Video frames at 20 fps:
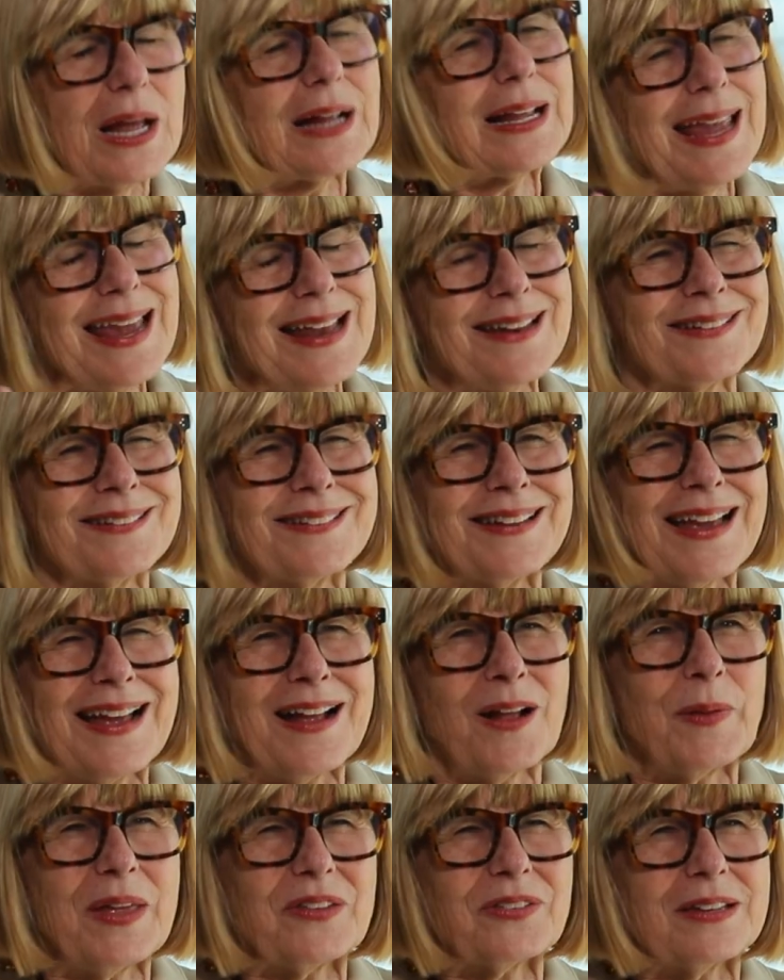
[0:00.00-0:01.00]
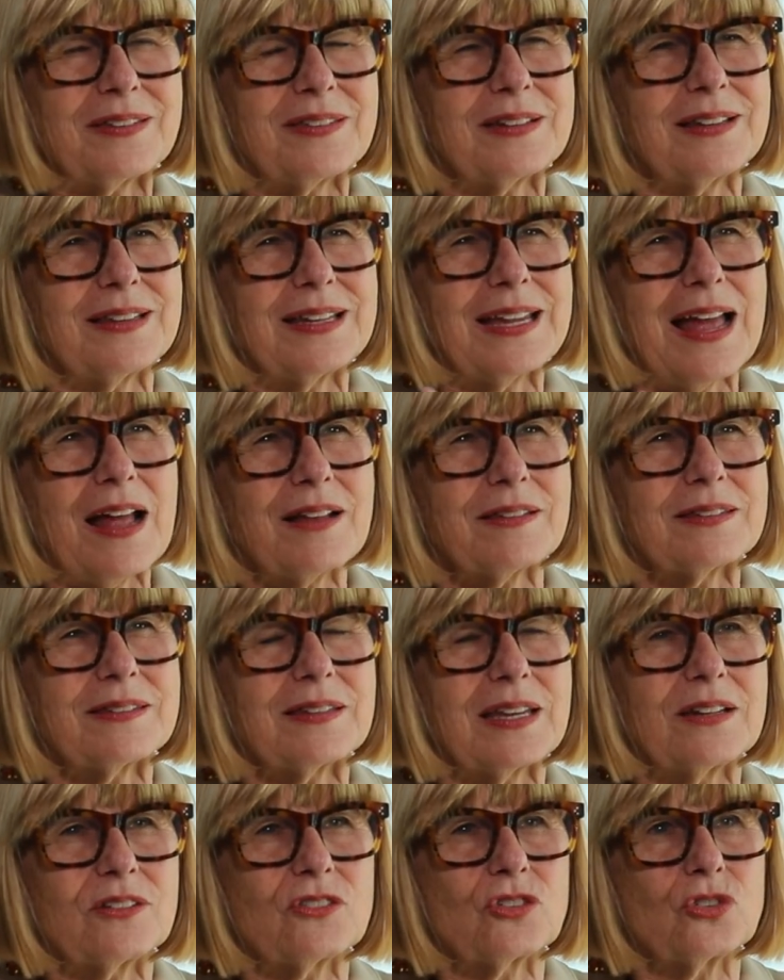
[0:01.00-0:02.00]
Again, as I said at the
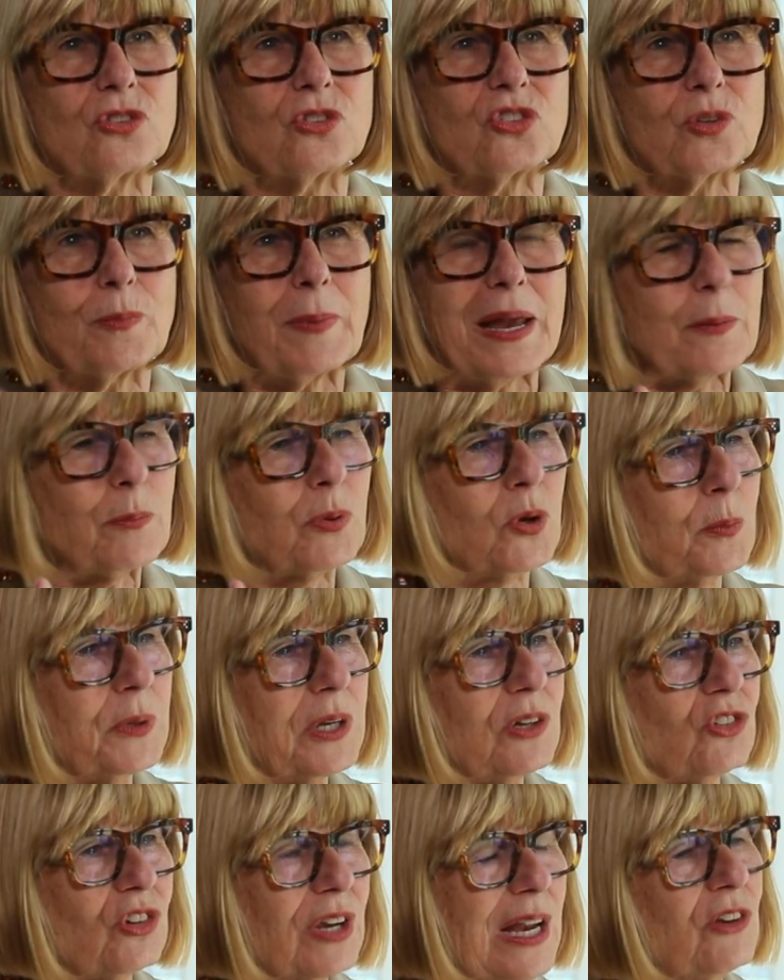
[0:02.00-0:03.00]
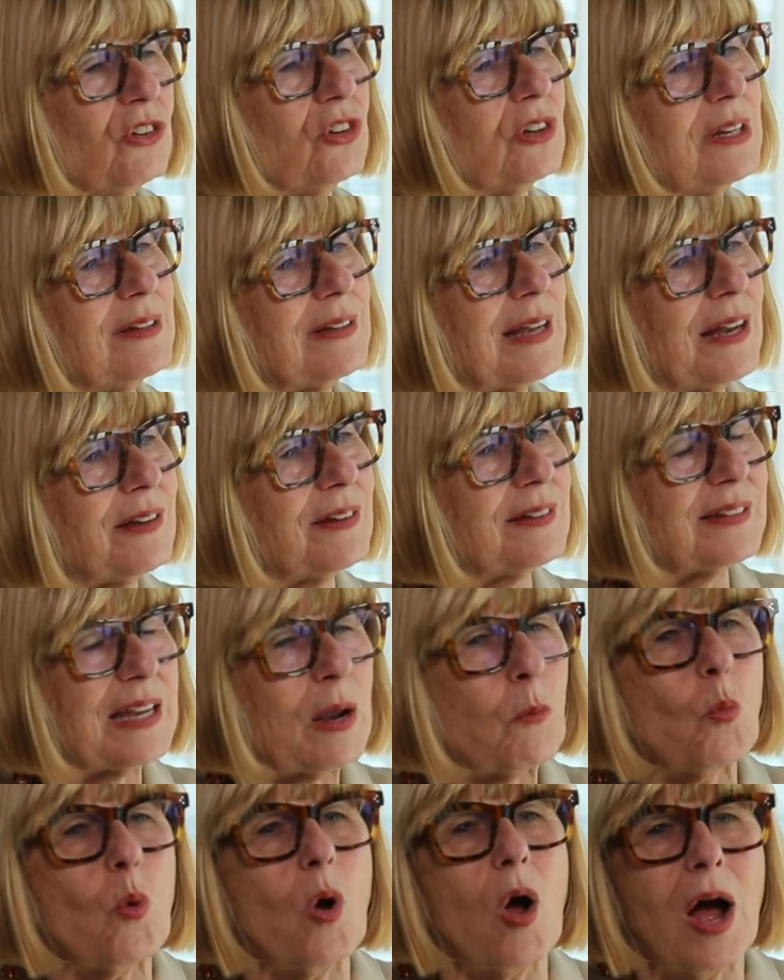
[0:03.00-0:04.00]
outset, to make permanent change, you need to
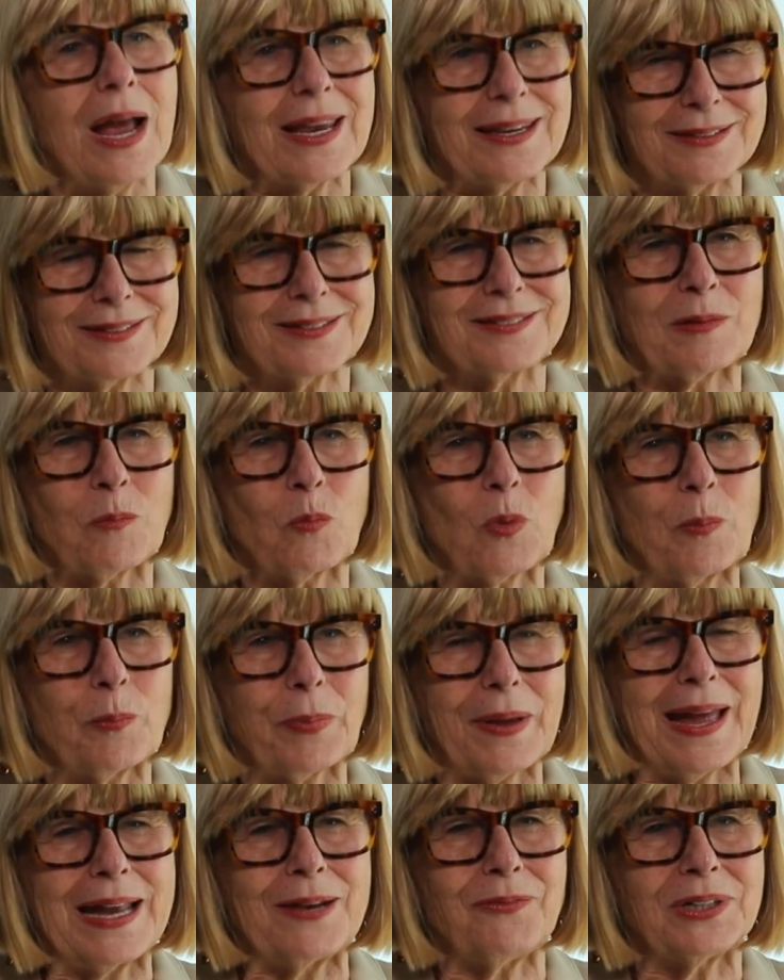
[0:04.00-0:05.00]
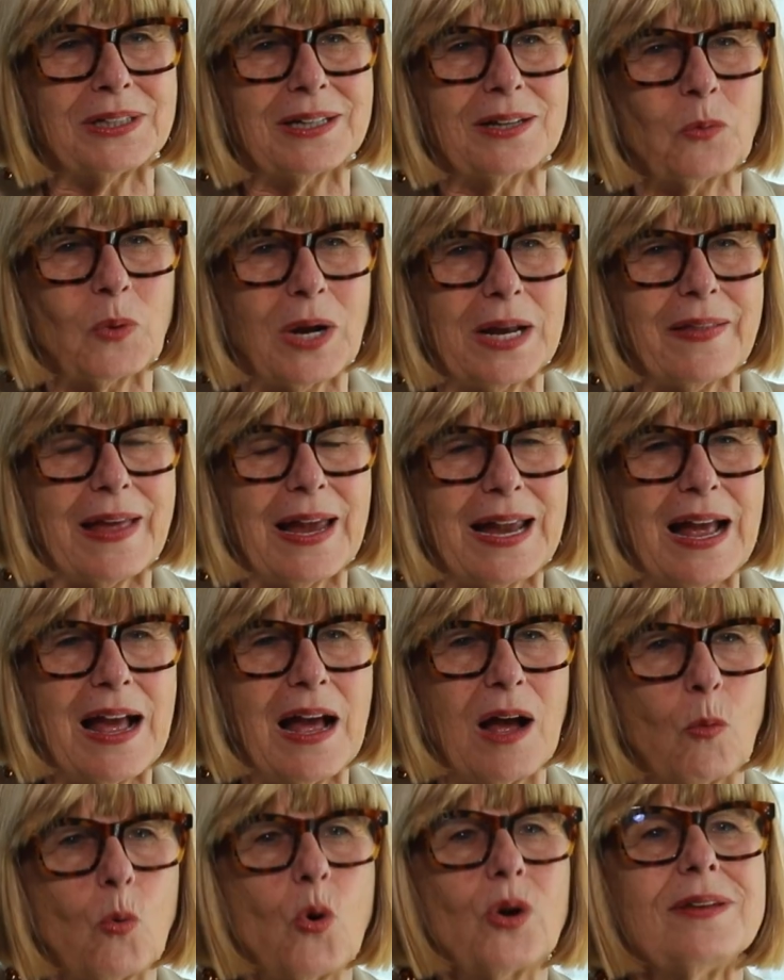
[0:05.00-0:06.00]
understand why is someone behaving the way they
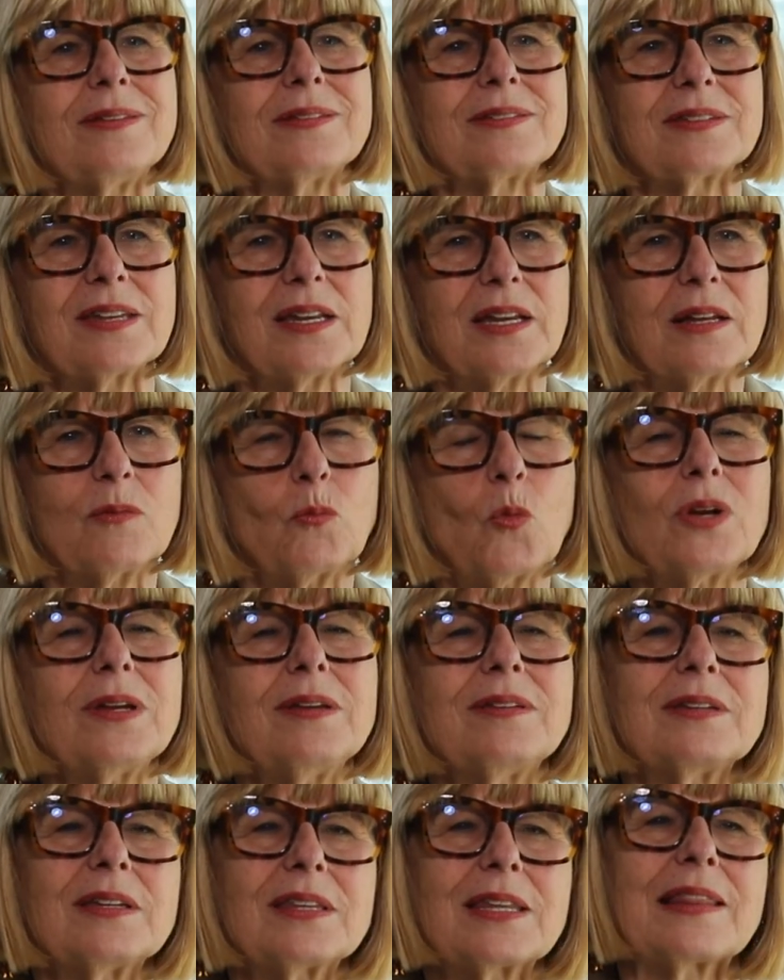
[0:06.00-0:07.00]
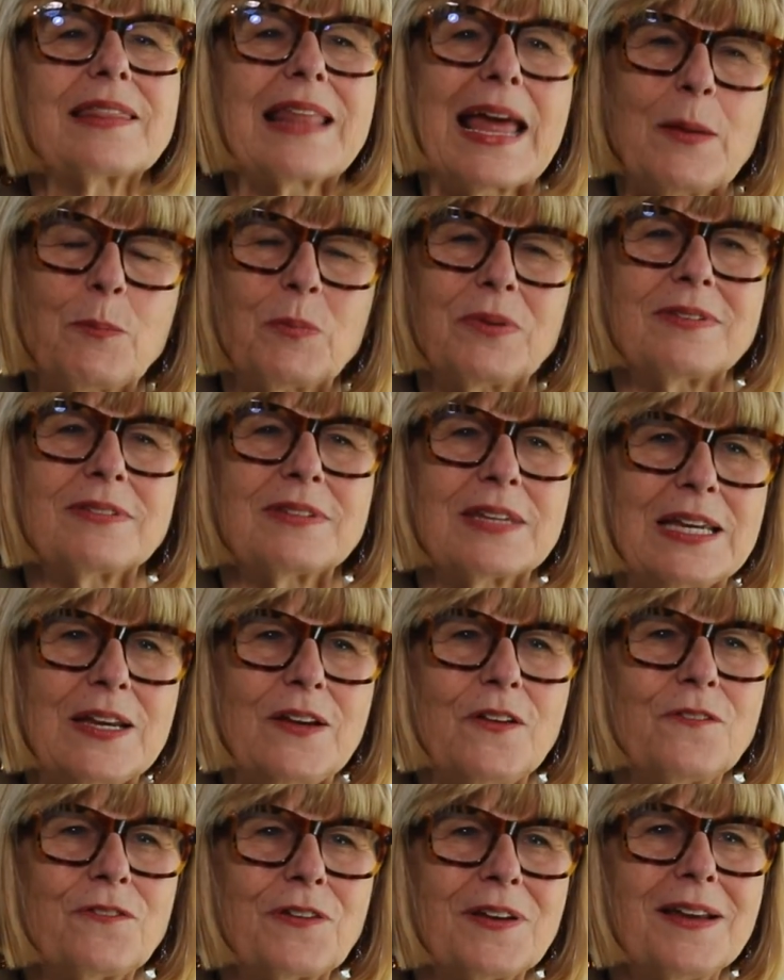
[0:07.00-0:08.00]
are. What is it that they
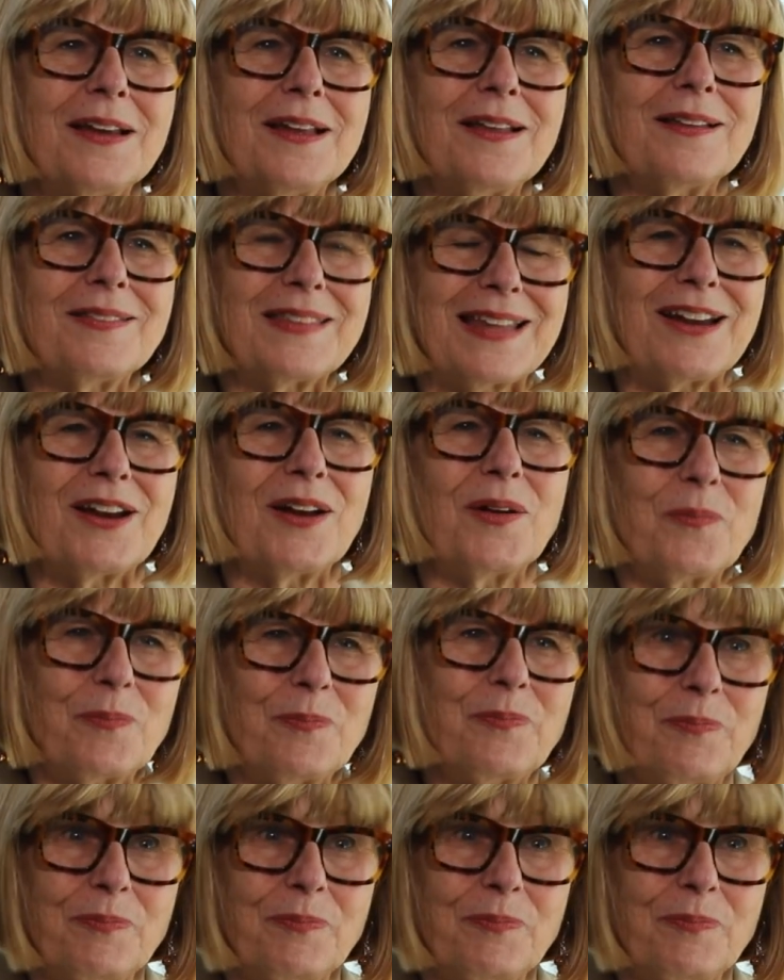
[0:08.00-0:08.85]
perceive they're